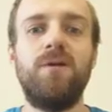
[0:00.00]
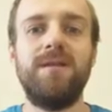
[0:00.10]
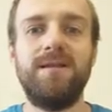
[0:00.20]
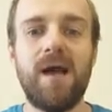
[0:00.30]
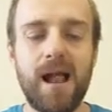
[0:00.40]
you will
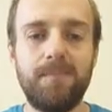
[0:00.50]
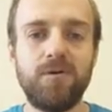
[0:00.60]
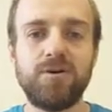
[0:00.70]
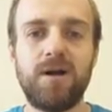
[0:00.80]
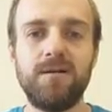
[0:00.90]
need to
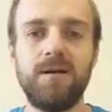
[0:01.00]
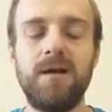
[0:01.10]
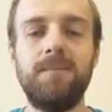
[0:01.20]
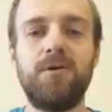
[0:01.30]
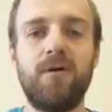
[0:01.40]
help your child,
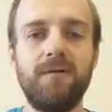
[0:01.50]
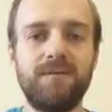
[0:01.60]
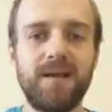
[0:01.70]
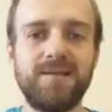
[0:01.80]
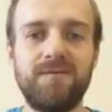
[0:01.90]
but try
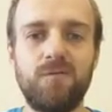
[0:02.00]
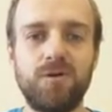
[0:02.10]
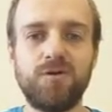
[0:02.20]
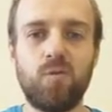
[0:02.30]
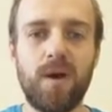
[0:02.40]
and find something
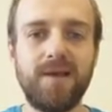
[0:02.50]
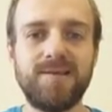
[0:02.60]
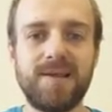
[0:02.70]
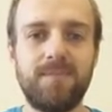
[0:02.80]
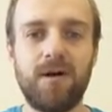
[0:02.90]
which
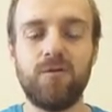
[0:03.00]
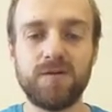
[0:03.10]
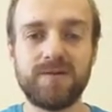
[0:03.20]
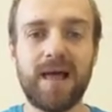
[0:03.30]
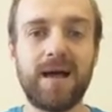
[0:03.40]
weighs similar,
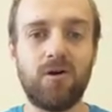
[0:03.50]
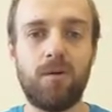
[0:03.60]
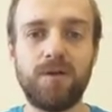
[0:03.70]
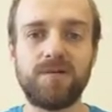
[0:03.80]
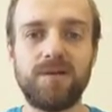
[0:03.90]
or stack
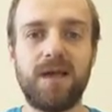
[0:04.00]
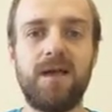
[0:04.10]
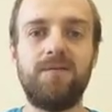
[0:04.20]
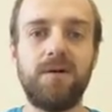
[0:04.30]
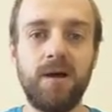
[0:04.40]
objects
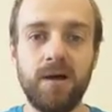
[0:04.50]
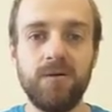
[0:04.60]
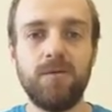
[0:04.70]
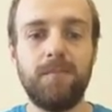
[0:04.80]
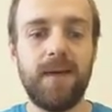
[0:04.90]
together
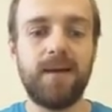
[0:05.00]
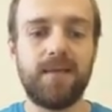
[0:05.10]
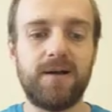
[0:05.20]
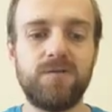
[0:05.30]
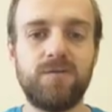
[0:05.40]
to
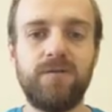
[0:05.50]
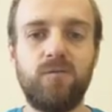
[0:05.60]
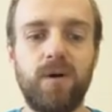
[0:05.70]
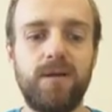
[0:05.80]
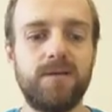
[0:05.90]
make that sort
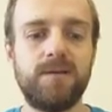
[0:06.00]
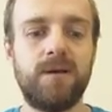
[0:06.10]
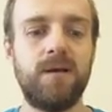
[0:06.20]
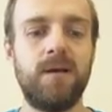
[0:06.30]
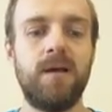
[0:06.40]
of weight.
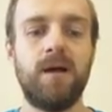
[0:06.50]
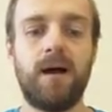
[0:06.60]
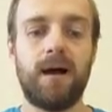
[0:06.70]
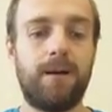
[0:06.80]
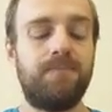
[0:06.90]

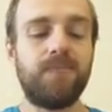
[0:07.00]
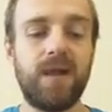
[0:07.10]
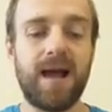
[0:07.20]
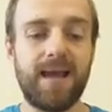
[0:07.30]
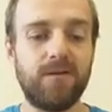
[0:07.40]

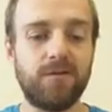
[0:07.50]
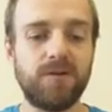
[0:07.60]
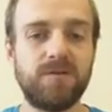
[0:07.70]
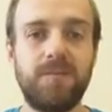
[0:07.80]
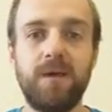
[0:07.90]
The iron on
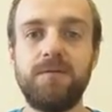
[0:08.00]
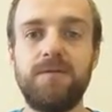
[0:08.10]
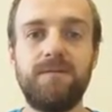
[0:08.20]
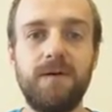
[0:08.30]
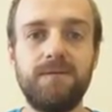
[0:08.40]
his spear
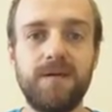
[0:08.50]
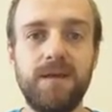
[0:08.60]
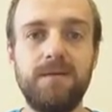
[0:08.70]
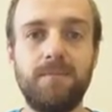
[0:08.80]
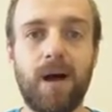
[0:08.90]
was
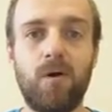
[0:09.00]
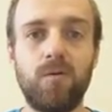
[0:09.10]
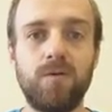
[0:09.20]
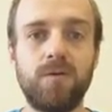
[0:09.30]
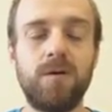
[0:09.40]
15
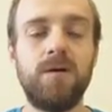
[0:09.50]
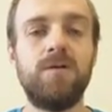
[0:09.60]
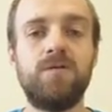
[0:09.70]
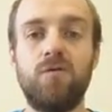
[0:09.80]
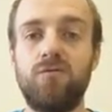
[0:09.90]
pound.
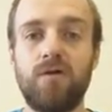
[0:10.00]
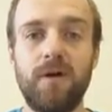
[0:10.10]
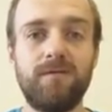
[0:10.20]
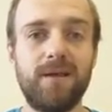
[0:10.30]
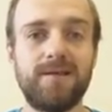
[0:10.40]
So
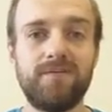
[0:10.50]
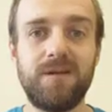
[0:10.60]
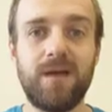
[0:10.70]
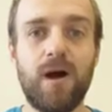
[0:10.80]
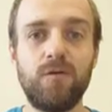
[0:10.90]
try and find
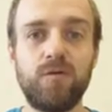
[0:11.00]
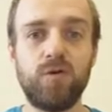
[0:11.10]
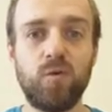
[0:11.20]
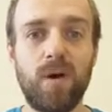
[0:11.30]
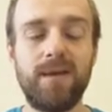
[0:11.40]
something in the house
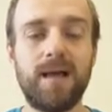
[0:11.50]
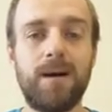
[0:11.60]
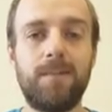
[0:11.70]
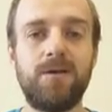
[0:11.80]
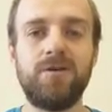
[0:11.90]
which weighed
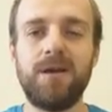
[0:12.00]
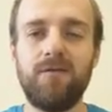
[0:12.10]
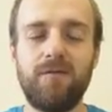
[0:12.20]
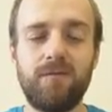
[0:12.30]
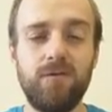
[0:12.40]
that much. It
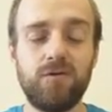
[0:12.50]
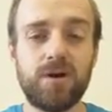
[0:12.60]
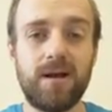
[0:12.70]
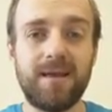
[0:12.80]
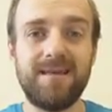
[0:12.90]
give your
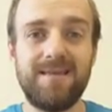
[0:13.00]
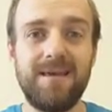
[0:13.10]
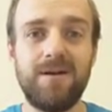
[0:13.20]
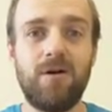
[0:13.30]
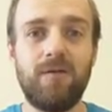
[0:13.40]
child an
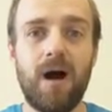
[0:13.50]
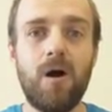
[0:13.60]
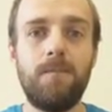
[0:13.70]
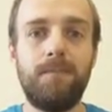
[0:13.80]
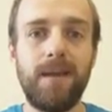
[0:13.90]
idea of
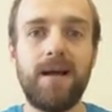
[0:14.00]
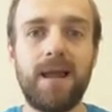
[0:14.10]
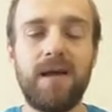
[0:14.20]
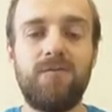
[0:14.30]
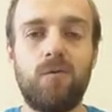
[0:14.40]
how big
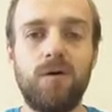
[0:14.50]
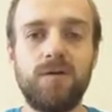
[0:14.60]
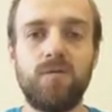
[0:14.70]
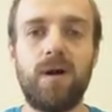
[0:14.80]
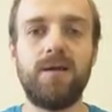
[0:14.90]
Goliath
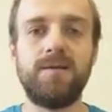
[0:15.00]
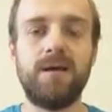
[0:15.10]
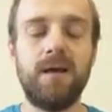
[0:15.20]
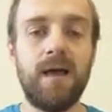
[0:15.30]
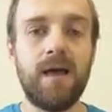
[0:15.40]
was, as well
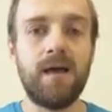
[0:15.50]
as